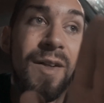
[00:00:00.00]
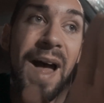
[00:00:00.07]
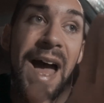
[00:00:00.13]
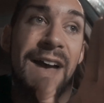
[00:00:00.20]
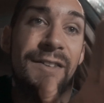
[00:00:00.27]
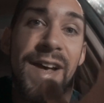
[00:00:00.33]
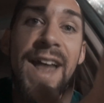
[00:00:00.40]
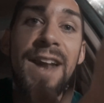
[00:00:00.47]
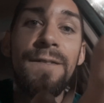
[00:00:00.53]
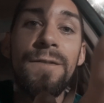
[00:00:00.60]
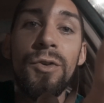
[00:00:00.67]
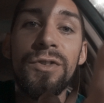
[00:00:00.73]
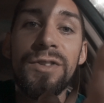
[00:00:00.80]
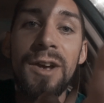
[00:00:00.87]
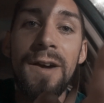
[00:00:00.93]
I haven't had a
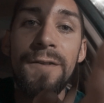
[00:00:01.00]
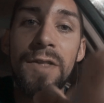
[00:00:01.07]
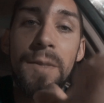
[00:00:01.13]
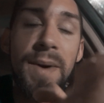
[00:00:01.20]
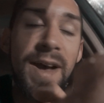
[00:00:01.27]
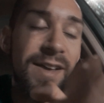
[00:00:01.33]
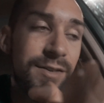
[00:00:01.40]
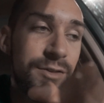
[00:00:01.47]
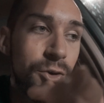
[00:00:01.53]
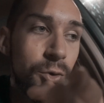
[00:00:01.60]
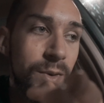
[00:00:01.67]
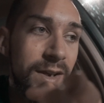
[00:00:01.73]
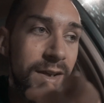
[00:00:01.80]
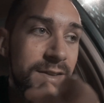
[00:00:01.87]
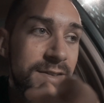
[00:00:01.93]
food scale for the past two
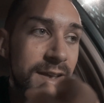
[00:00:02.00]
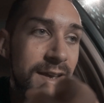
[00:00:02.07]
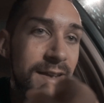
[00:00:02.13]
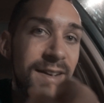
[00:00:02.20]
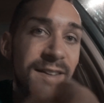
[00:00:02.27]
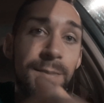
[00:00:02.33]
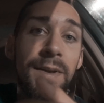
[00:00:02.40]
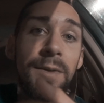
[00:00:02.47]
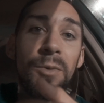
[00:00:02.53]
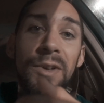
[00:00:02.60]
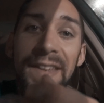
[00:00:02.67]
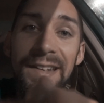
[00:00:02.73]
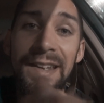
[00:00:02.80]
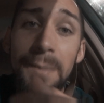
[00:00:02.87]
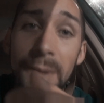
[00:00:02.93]
weeks and it's been
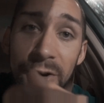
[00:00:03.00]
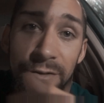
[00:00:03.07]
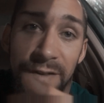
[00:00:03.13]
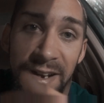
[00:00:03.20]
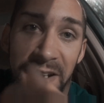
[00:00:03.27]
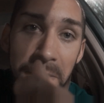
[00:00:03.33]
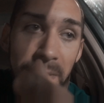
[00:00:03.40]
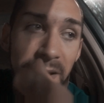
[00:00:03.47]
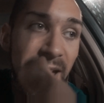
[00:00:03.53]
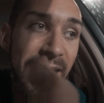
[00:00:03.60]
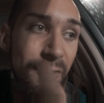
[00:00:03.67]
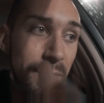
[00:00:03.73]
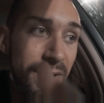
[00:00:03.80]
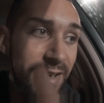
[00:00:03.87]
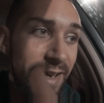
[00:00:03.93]
really demotivating me. I
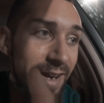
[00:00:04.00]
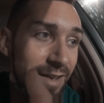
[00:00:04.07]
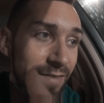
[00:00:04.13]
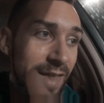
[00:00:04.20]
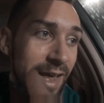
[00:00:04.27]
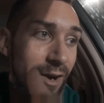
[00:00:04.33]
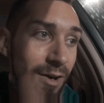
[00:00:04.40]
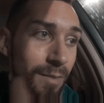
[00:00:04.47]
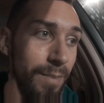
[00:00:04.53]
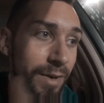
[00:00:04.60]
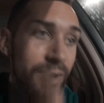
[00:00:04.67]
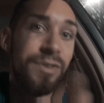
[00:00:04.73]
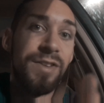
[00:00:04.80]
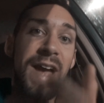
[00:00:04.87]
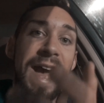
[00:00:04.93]
haven't been dieting that hard
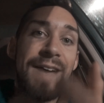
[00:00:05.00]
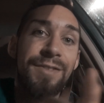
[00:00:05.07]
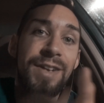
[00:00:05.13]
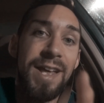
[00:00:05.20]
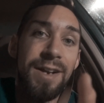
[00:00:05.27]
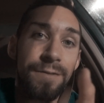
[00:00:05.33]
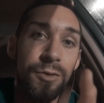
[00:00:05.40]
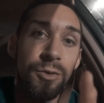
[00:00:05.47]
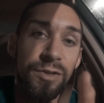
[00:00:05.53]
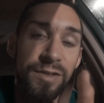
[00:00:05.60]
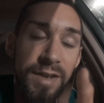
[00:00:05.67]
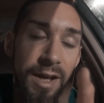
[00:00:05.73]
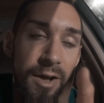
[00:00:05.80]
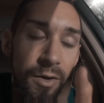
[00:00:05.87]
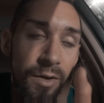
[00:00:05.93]
because I haven't had a food
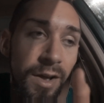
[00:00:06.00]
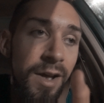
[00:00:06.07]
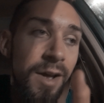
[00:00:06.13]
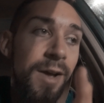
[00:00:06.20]
scale.